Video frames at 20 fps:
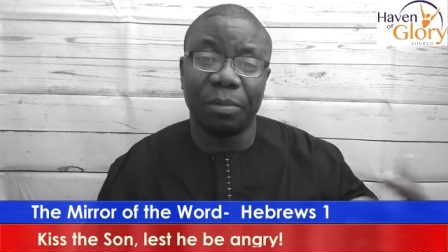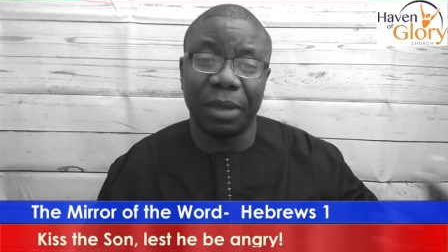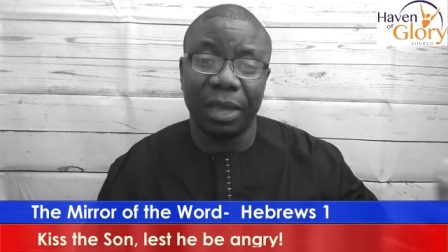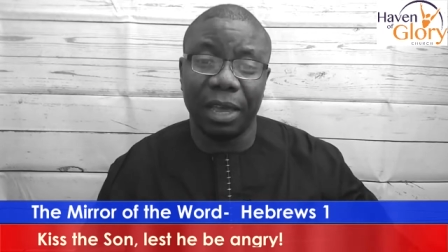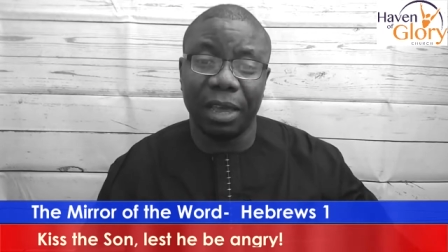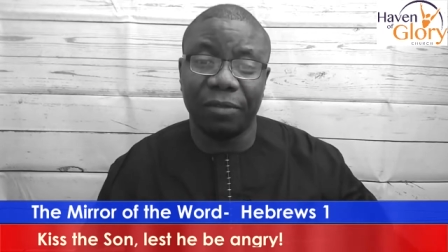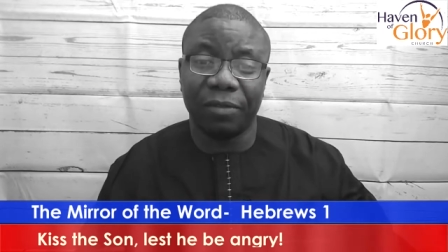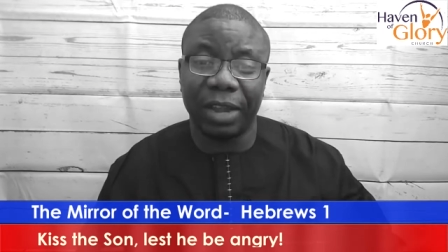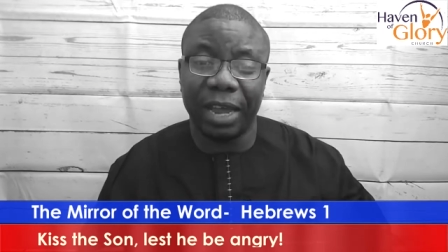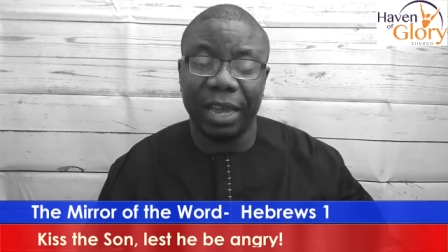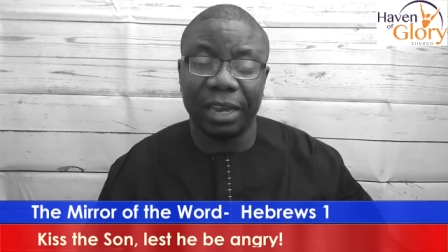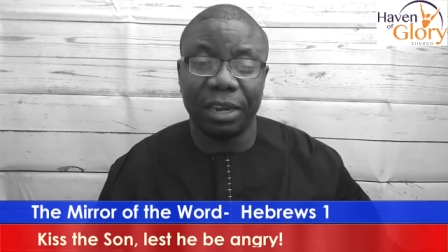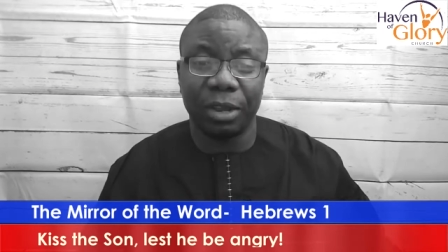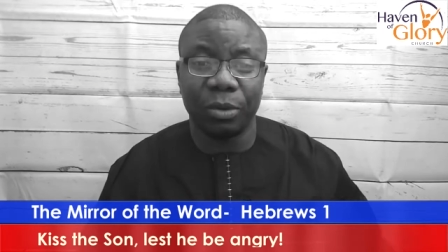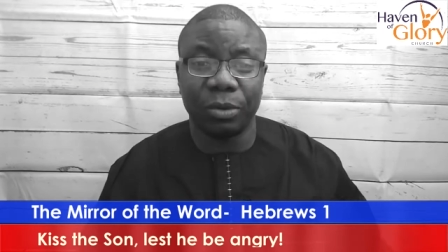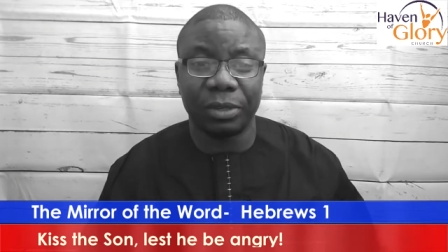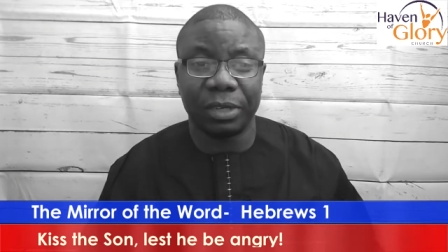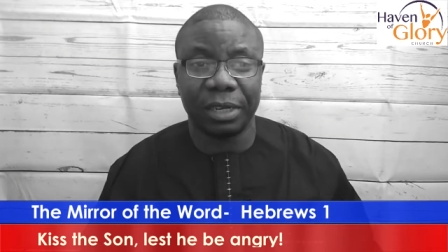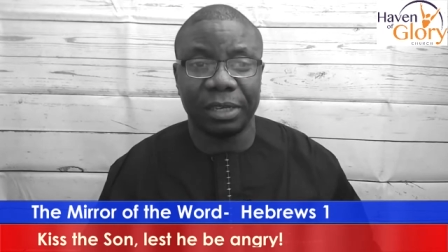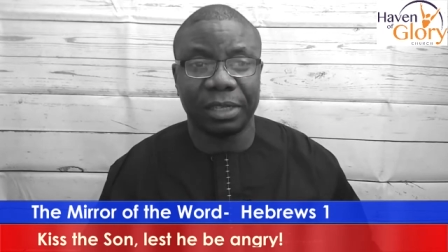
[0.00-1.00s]
behave like the
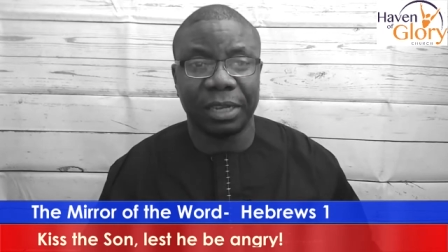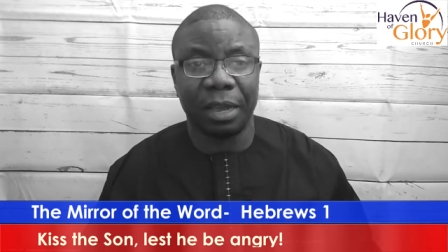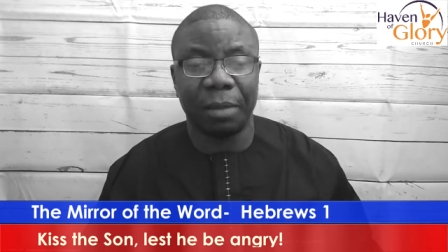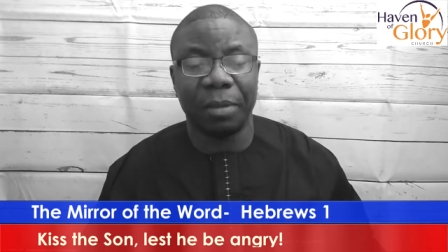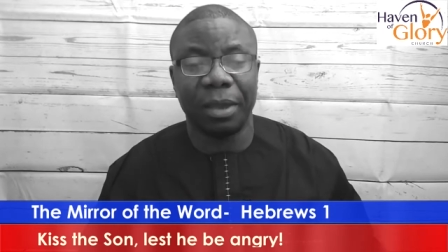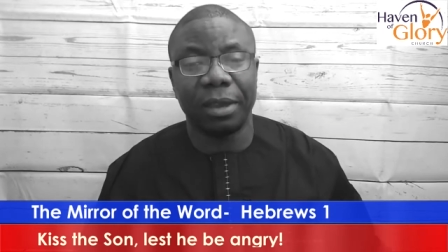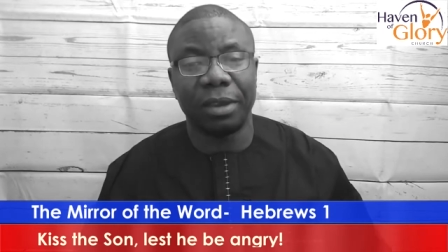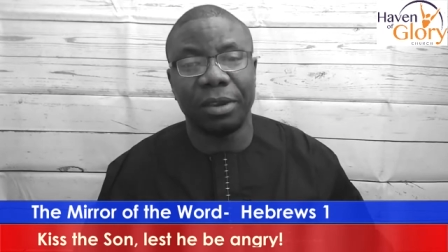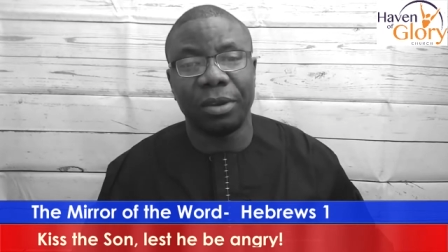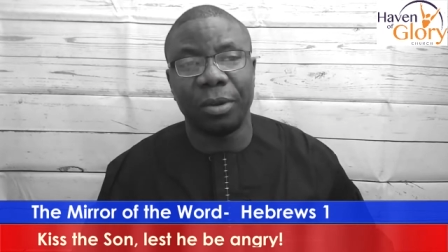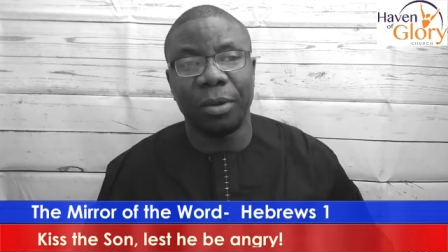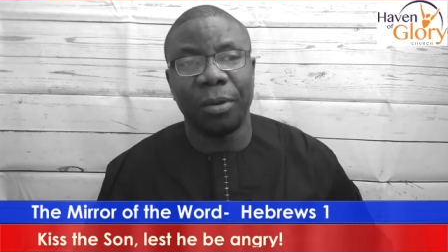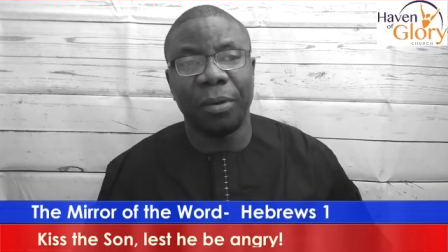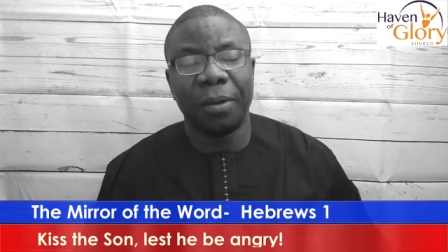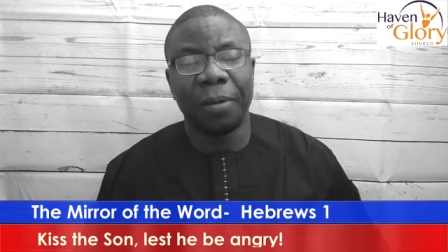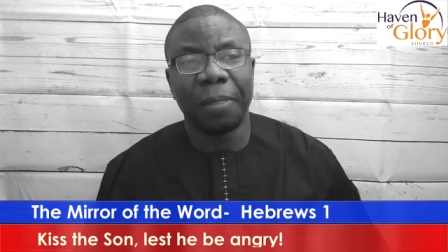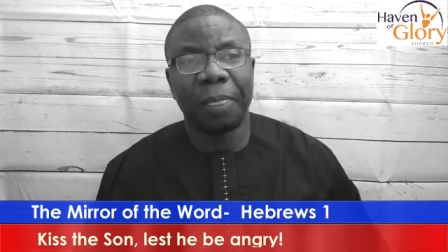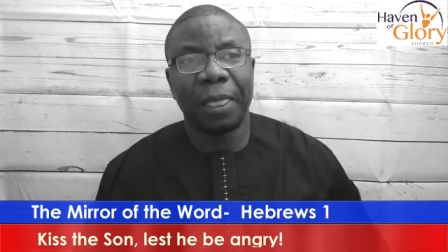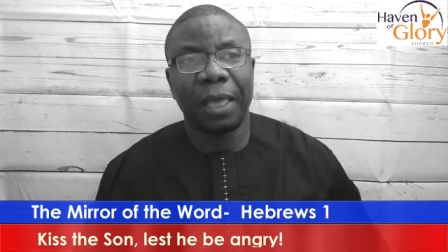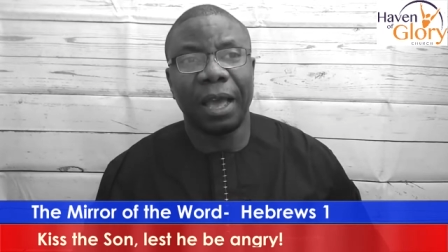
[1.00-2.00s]
Old Testament, you
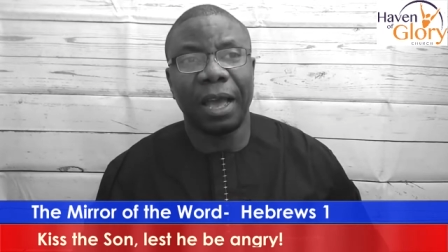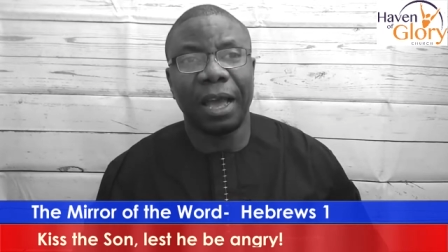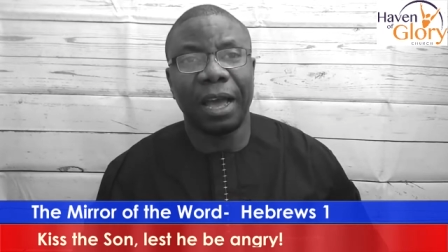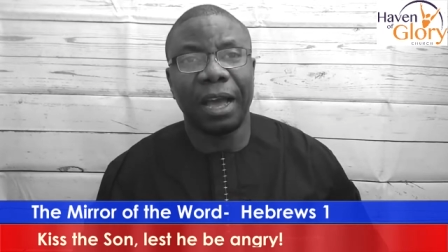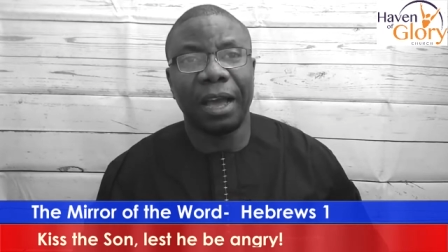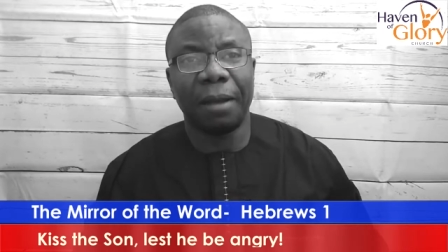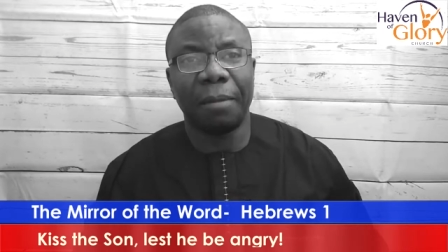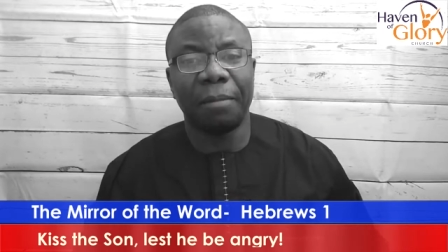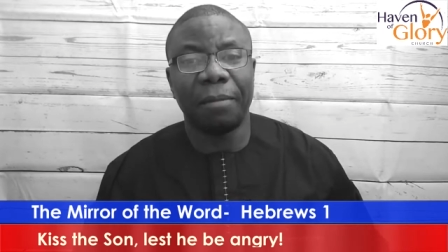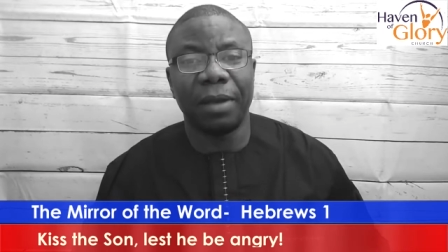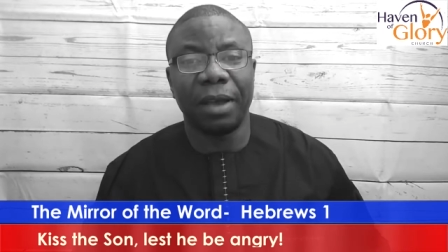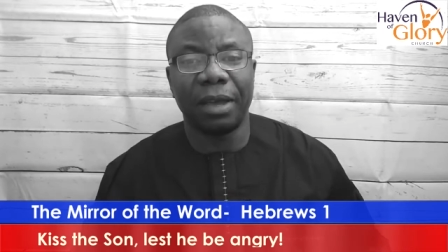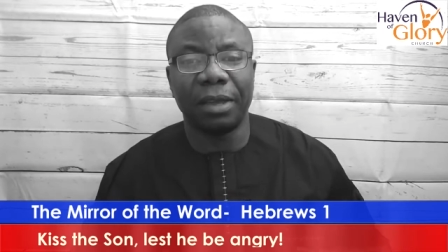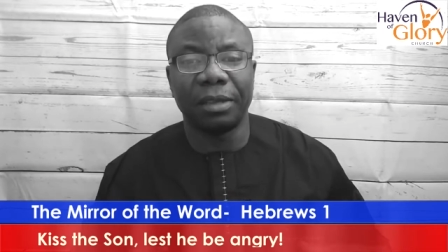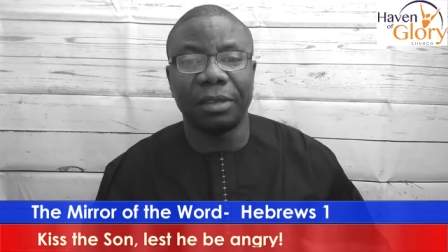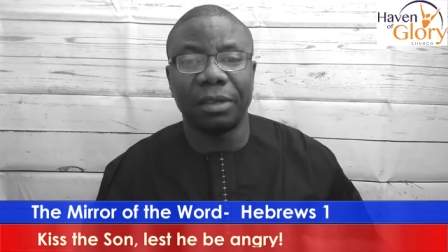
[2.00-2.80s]
know, um, uh,